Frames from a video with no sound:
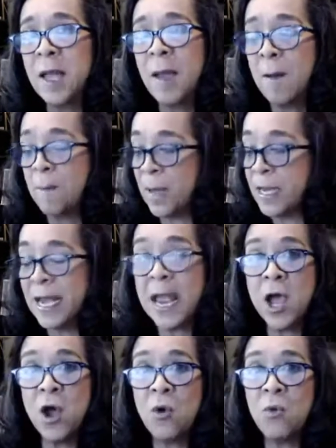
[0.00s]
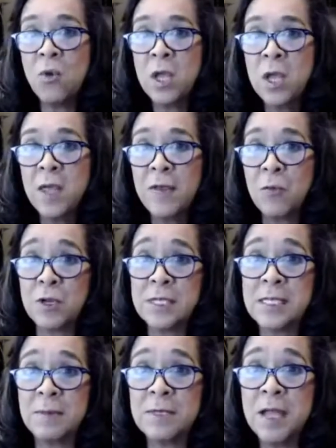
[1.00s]
But now that we're in
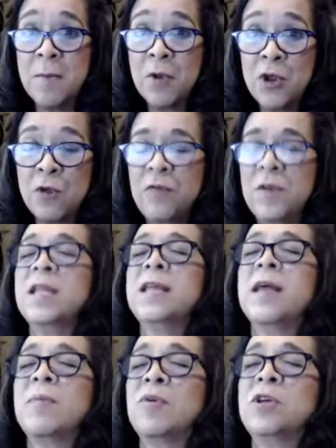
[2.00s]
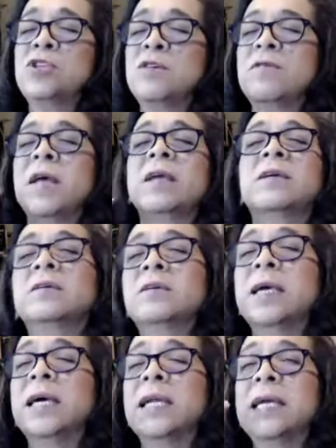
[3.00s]
September, you're feeling that pressure of like, oh, I
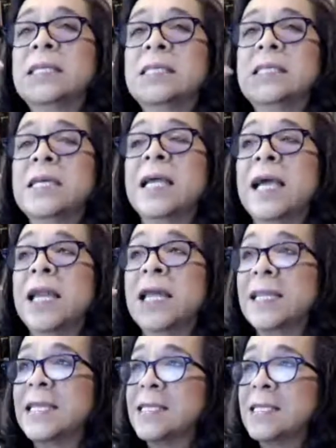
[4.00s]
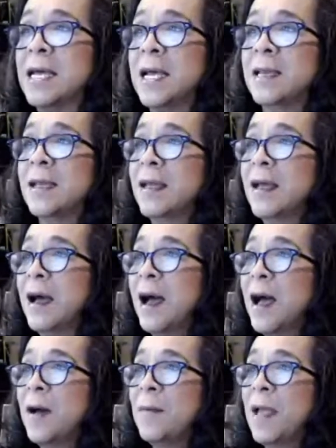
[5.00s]
got to get this done. I got to get this done.
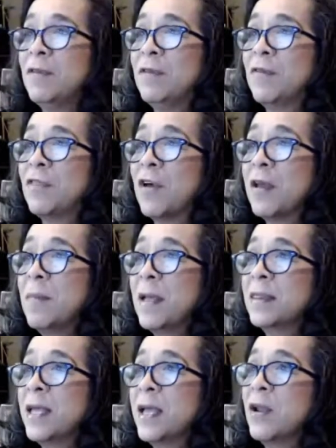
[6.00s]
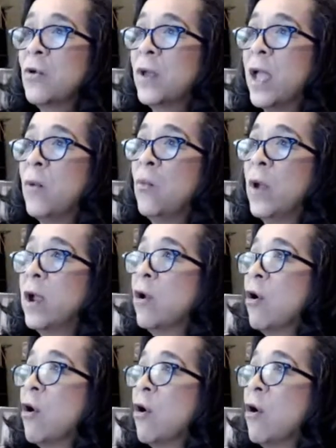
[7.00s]
Have you ever thought about that? Okay, where
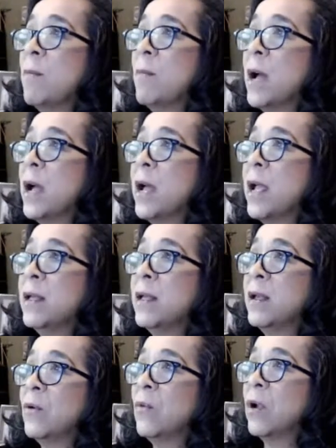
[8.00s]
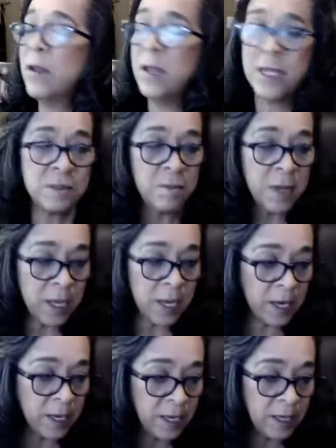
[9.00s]
is my, let
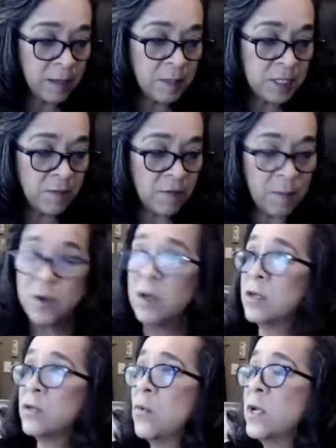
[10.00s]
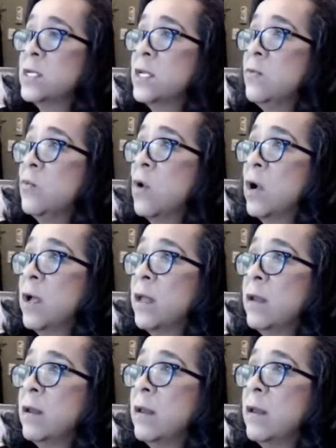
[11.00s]
me see if I put in 21.